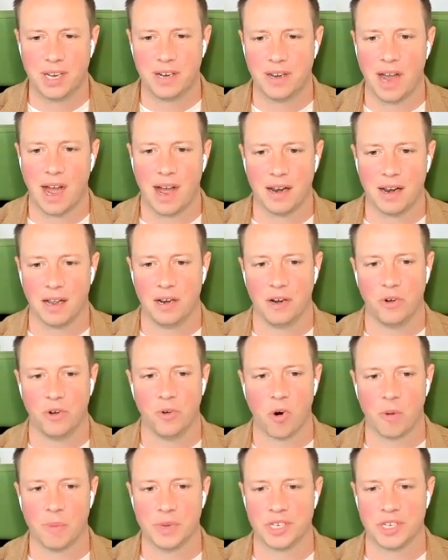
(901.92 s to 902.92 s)
not an
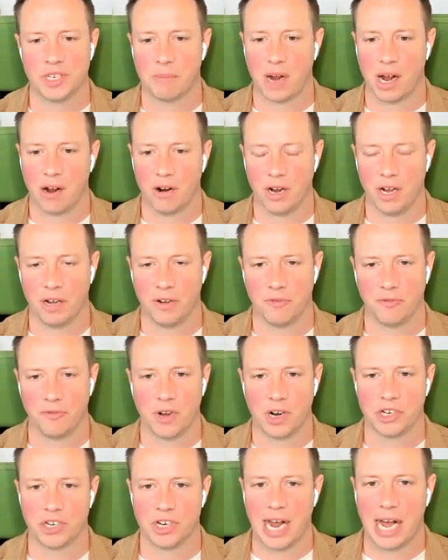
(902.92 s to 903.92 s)
enormous amount of
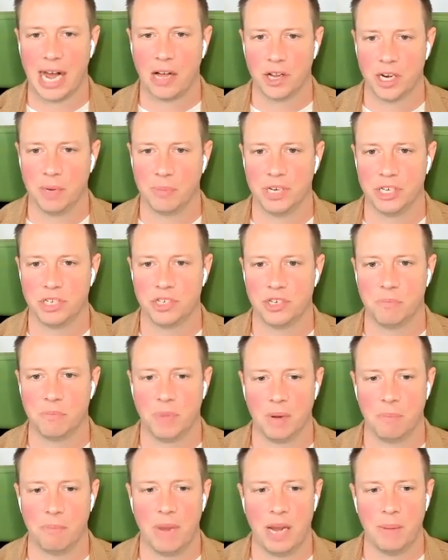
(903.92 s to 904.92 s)
functionality,
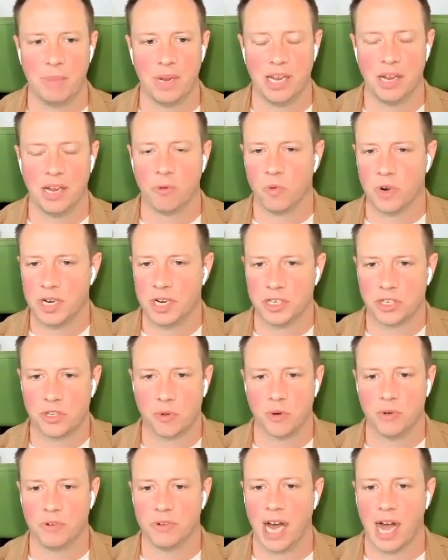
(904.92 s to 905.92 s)
but maybe it reads
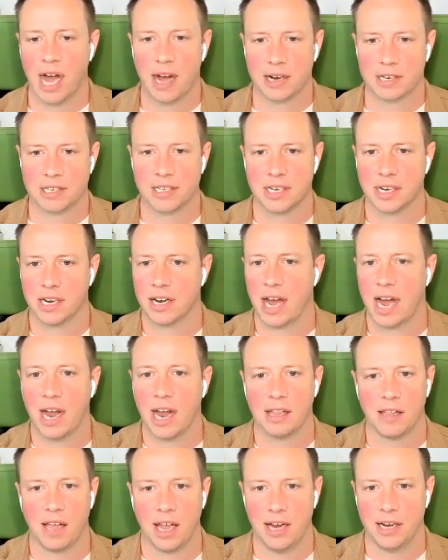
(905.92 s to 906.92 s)
through docs and can
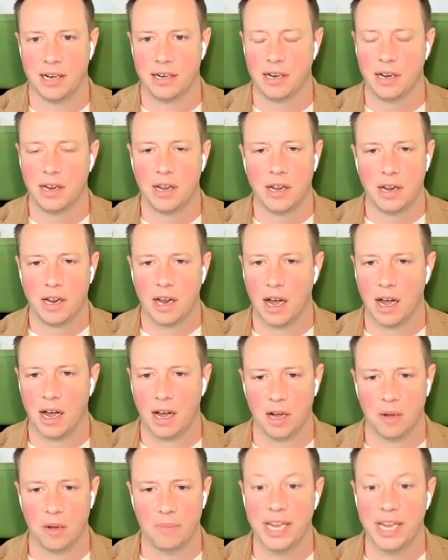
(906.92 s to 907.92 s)
highlight
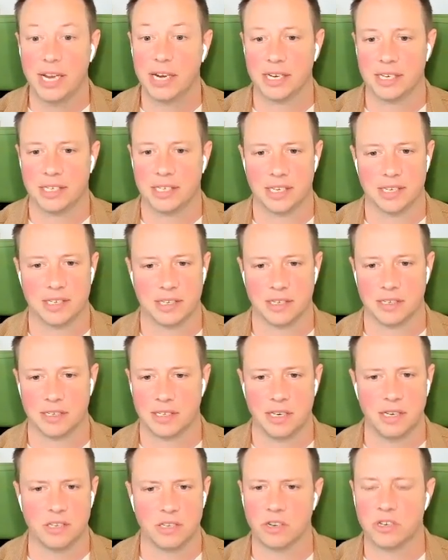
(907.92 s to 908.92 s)

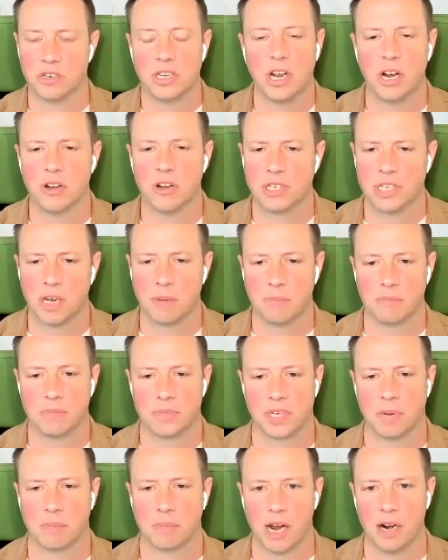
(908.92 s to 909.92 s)
inconsistencies or, some
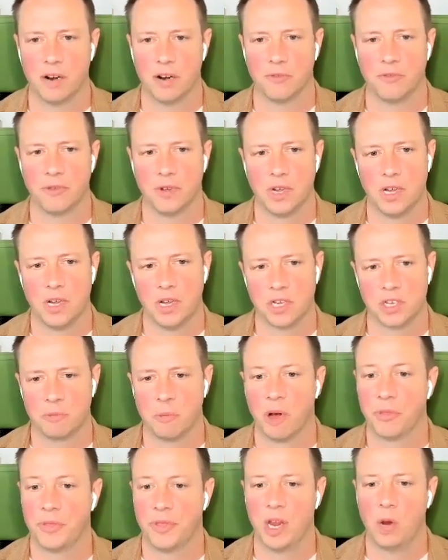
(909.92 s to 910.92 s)
kind of
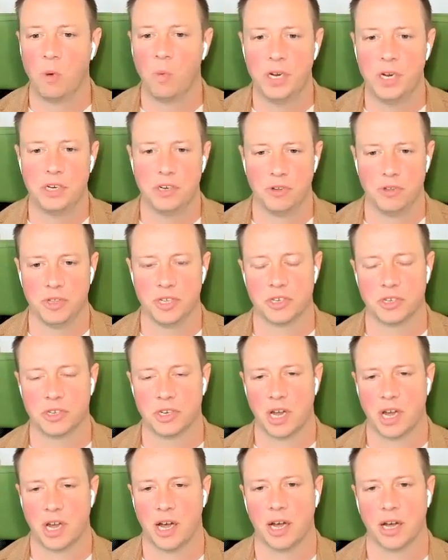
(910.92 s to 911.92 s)
small thing. We do this
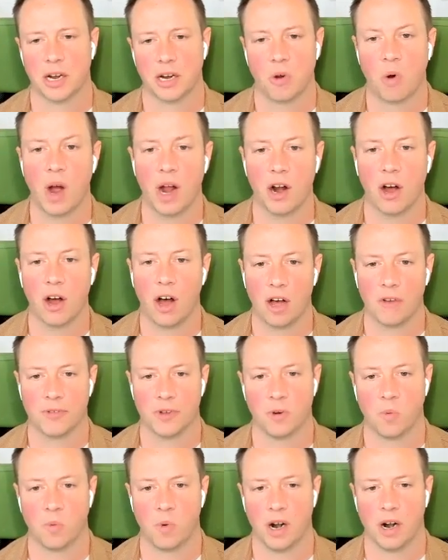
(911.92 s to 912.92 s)
quite
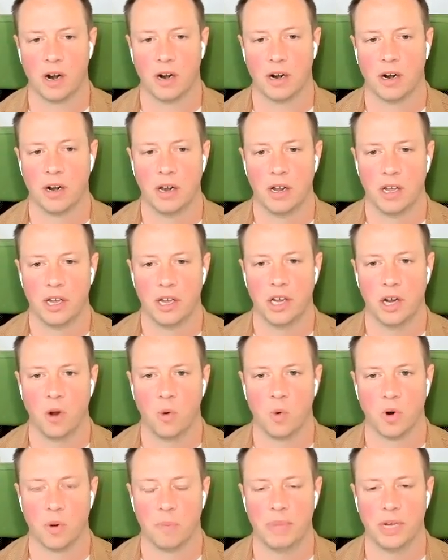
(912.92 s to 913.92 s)
often where,
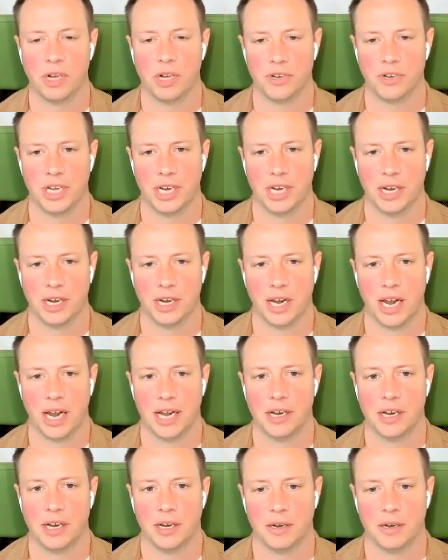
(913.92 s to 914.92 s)
we're building
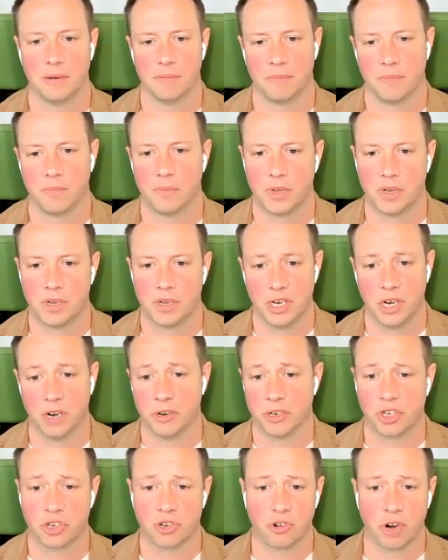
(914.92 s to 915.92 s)
a
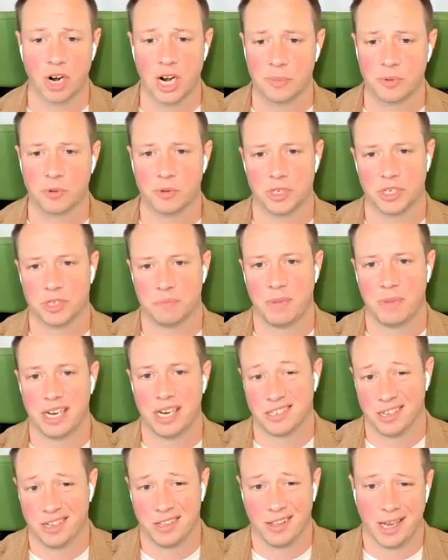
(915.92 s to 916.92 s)
script, which is
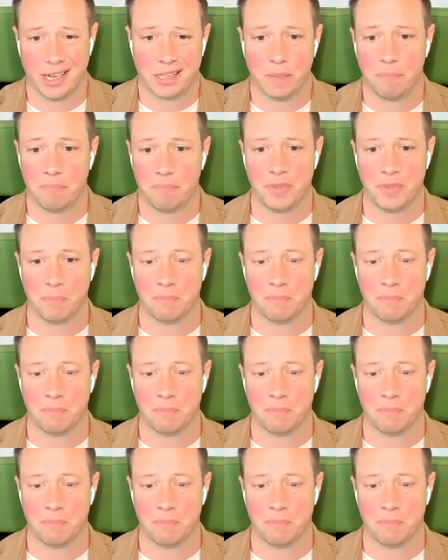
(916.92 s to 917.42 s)
basically like the